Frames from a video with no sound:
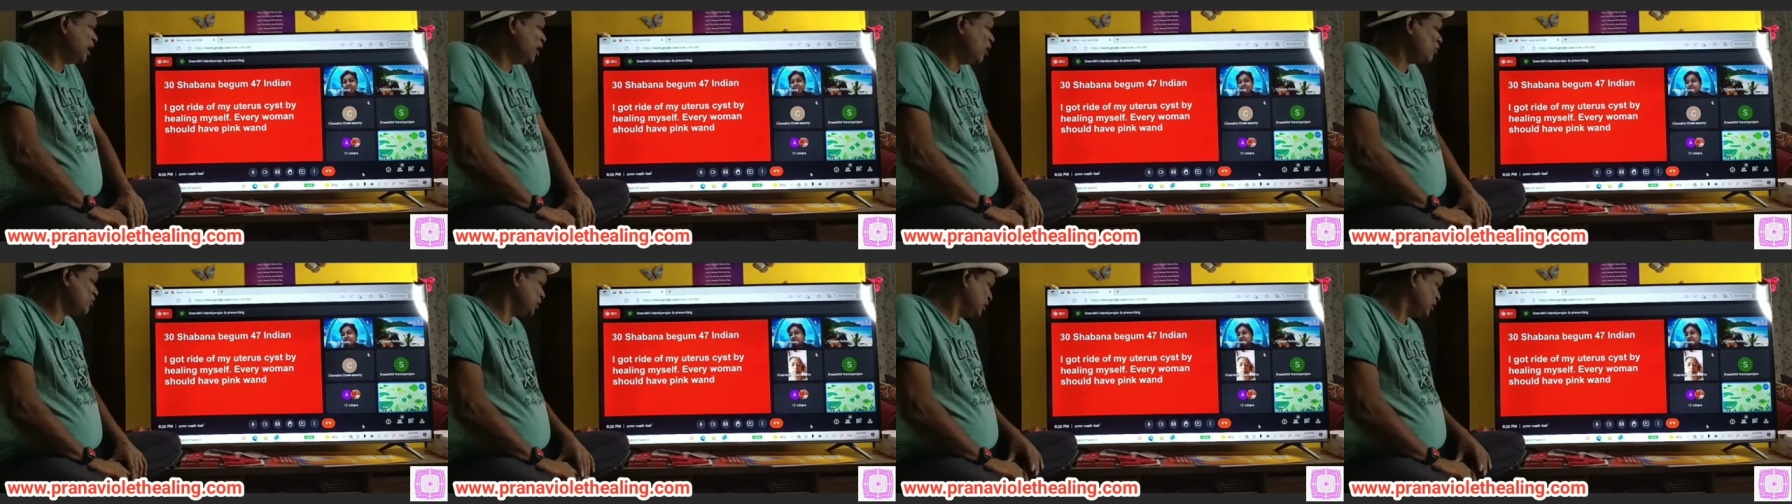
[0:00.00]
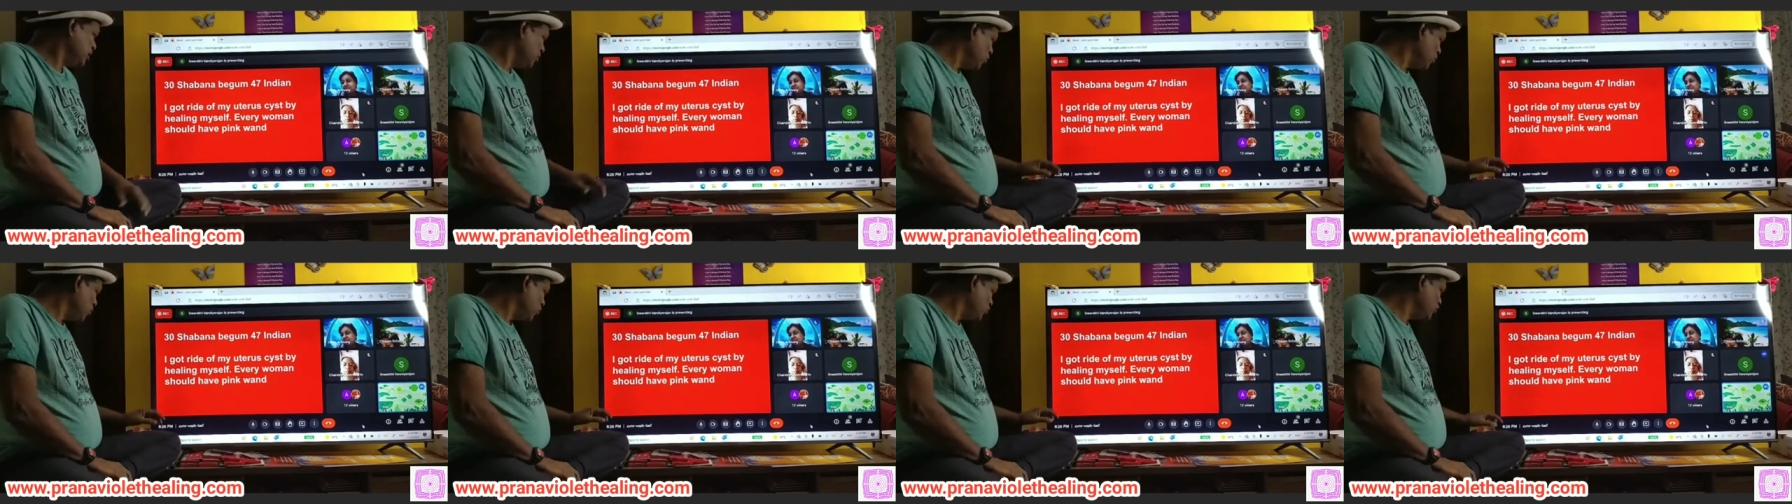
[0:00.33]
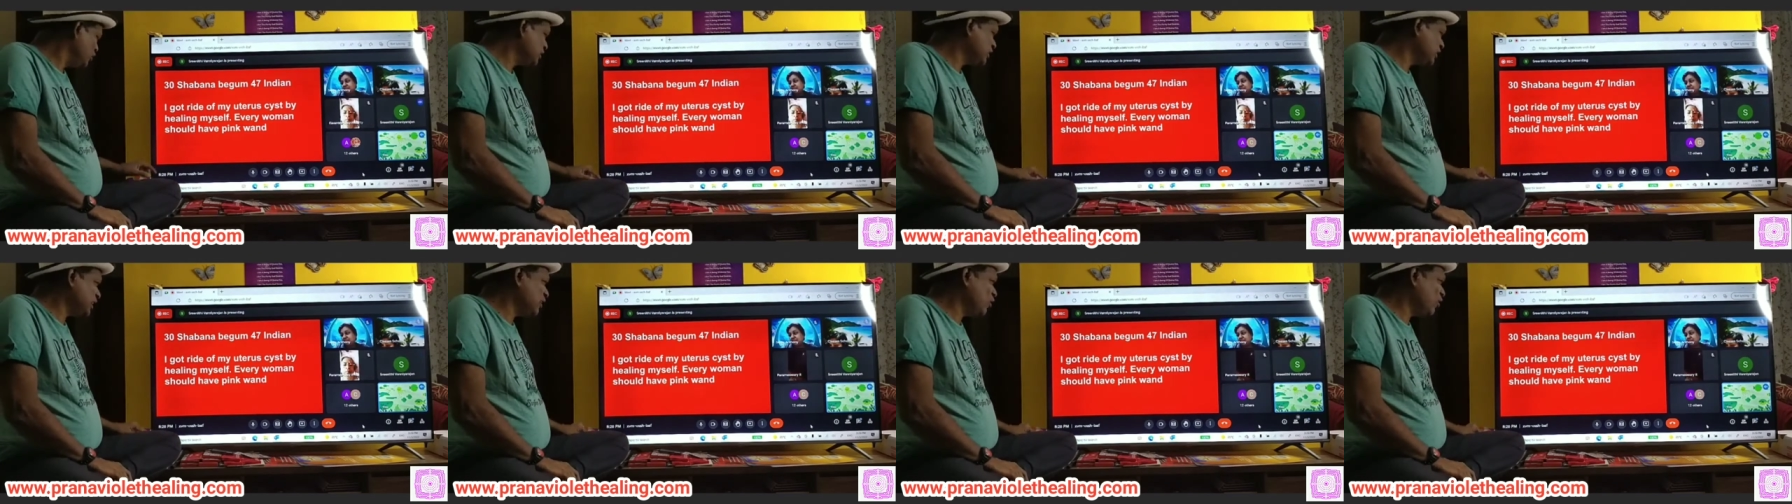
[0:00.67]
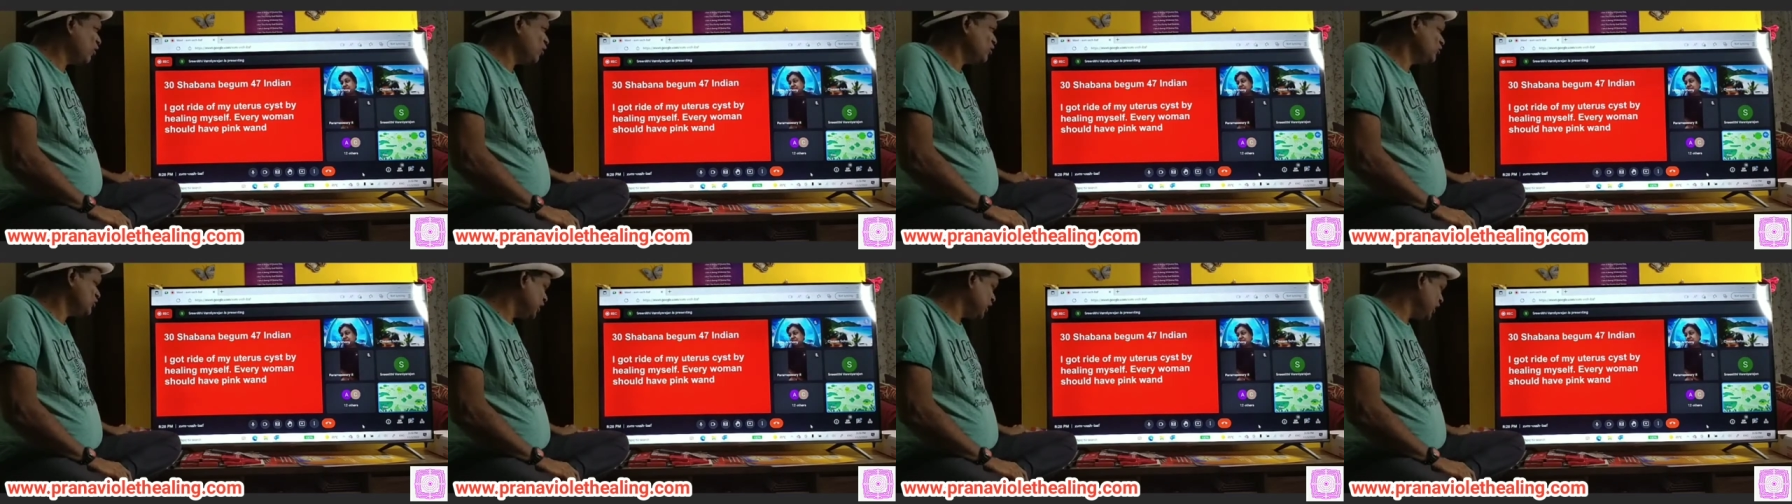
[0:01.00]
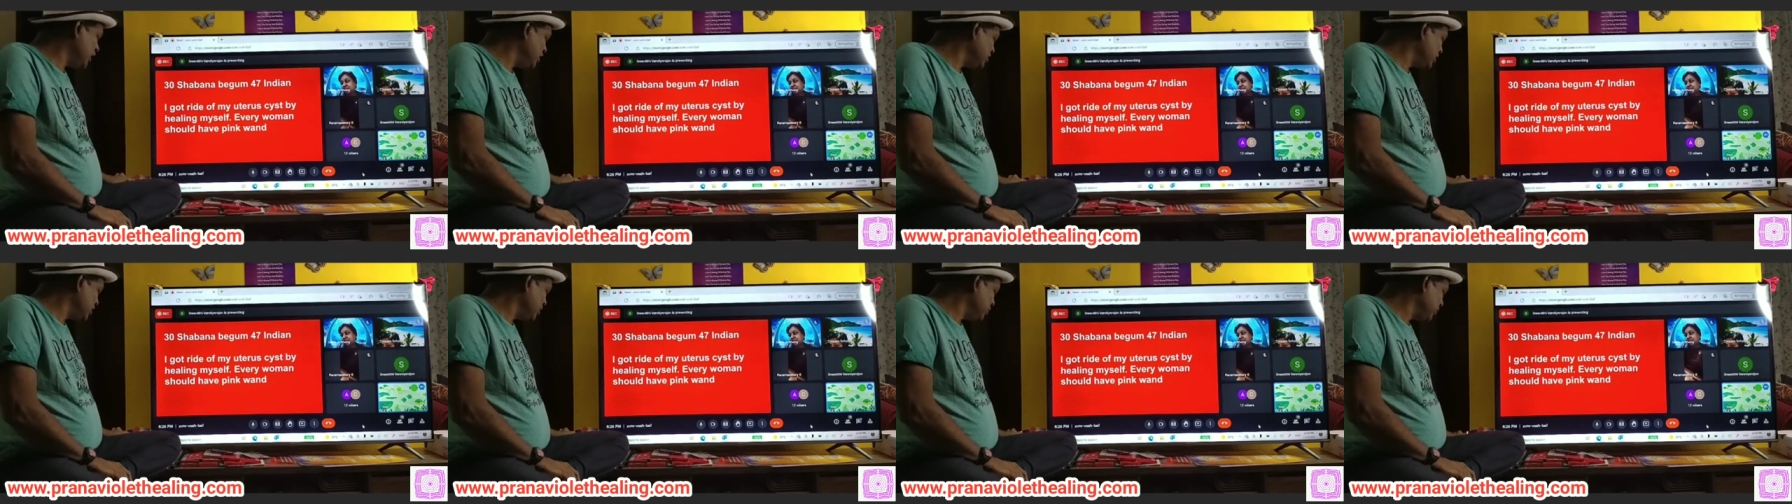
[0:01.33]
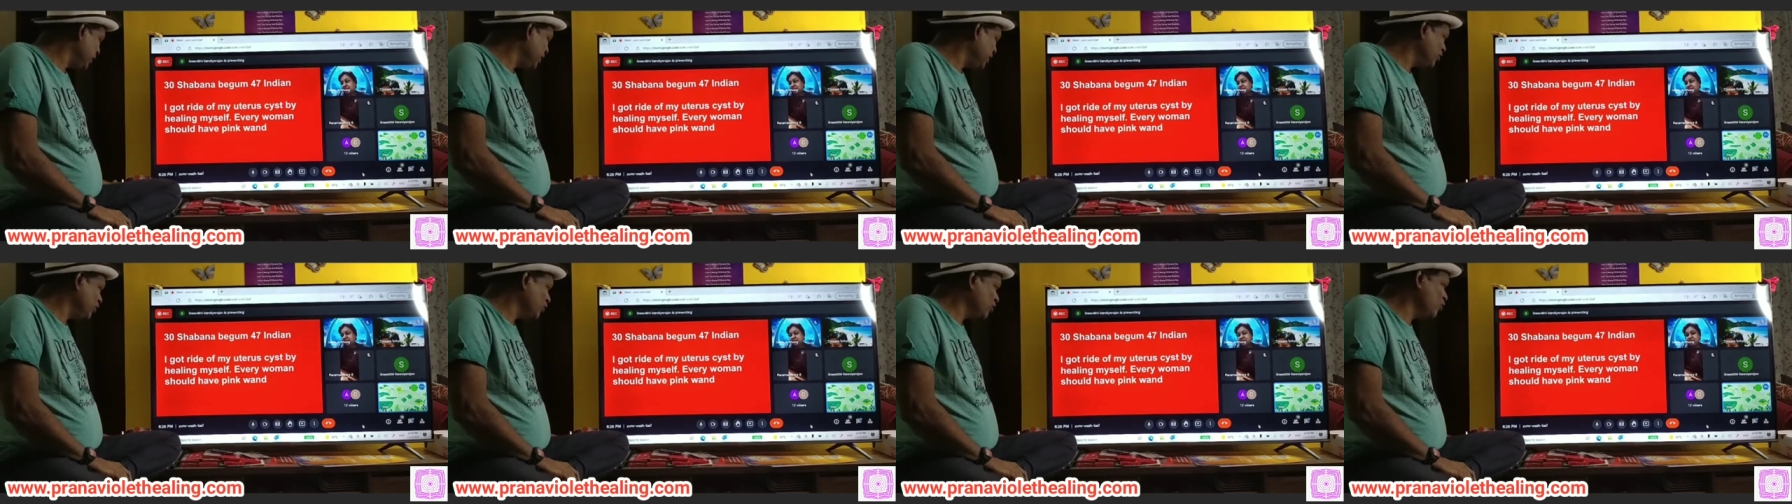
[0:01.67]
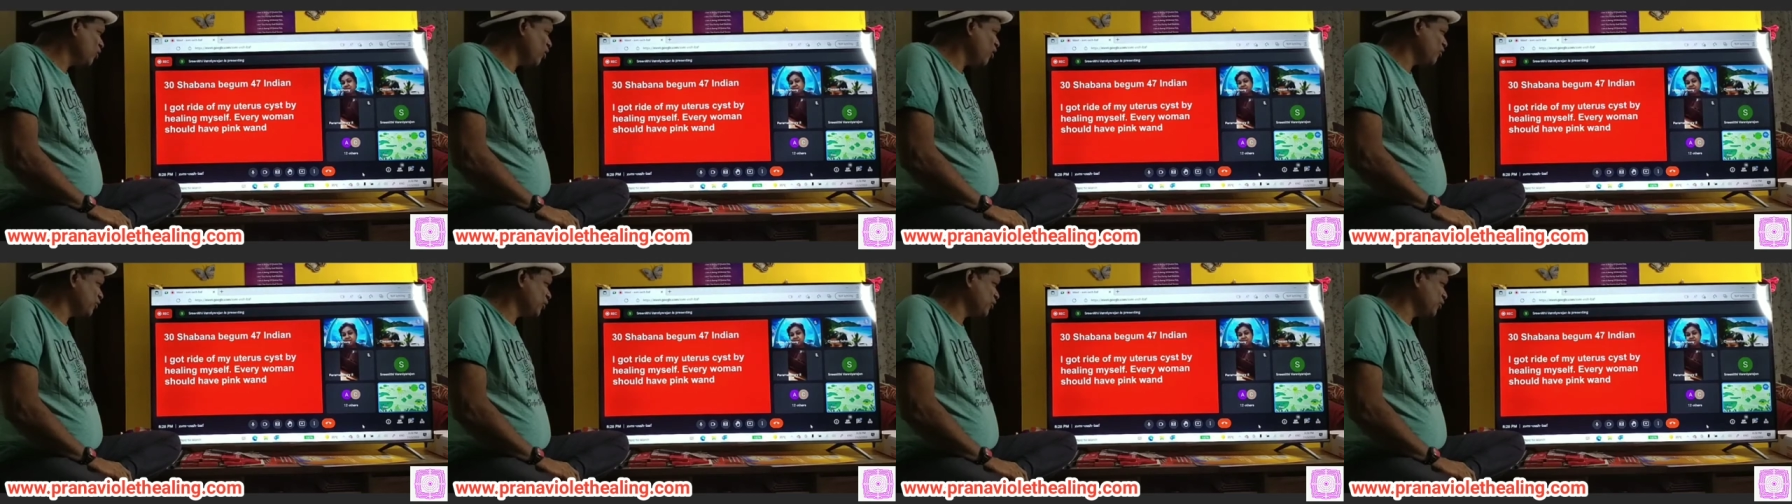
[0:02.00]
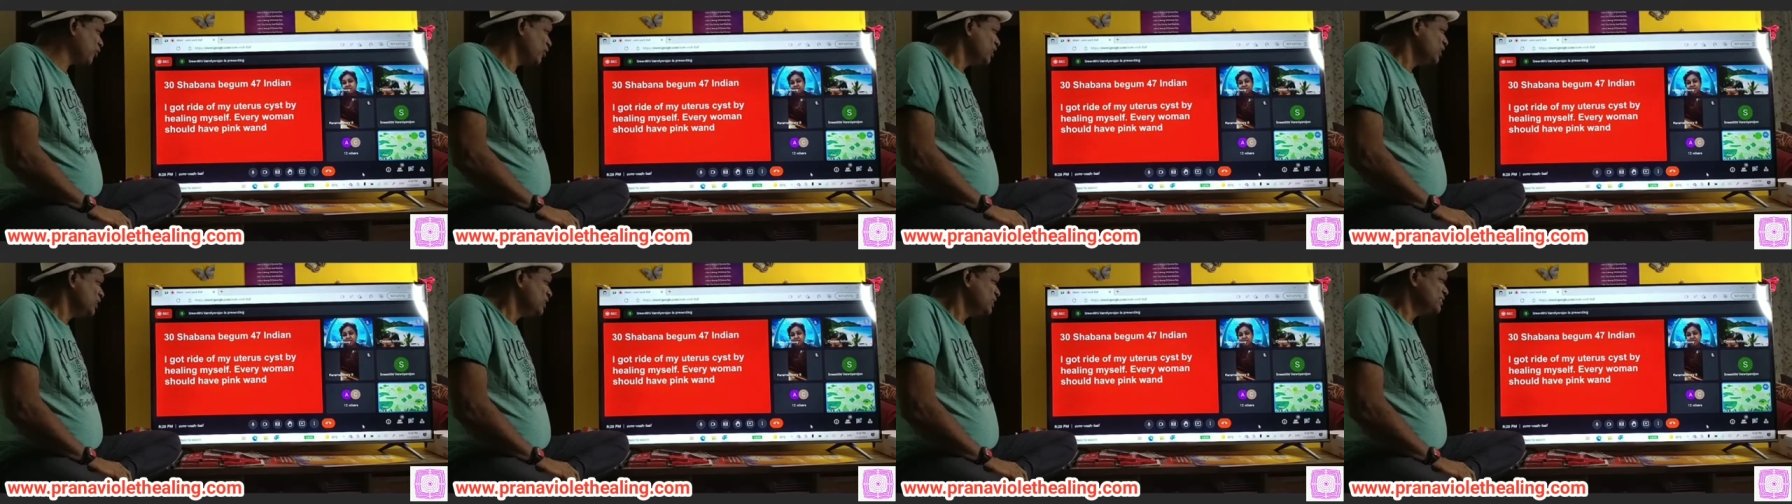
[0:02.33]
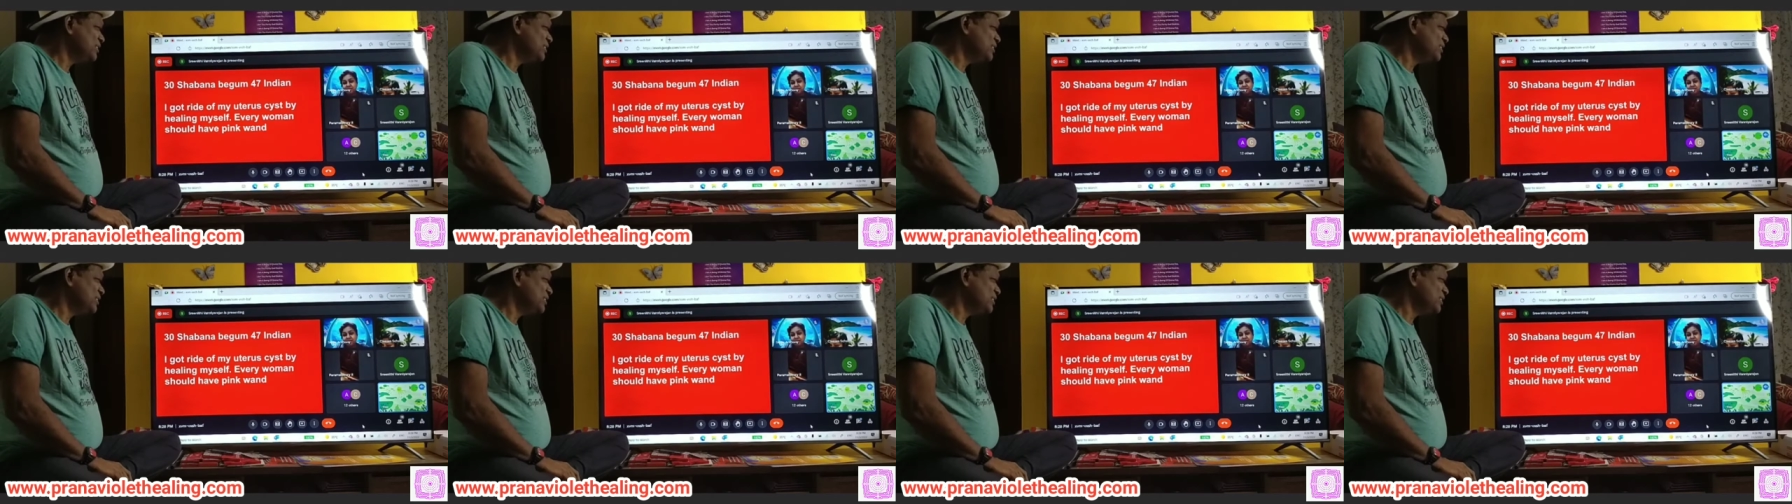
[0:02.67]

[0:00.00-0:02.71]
How the emotion can all change, the pain will go off, you know.